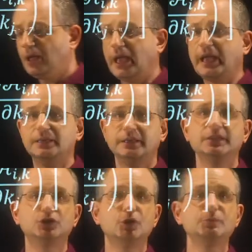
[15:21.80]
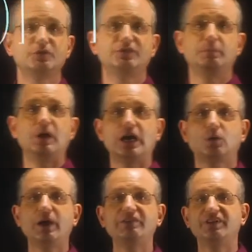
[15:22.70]
And in terms of the Bloch
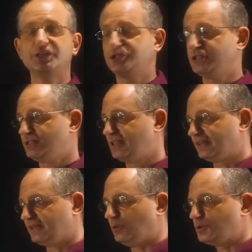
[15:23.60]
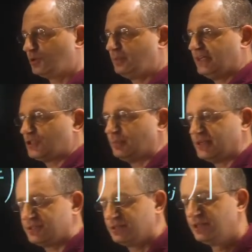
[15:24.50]
wave functions, that can also be
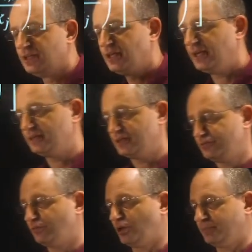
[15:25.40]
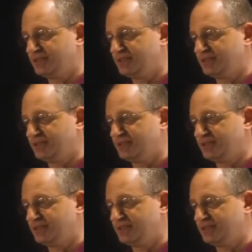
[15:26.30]
expressed in this form.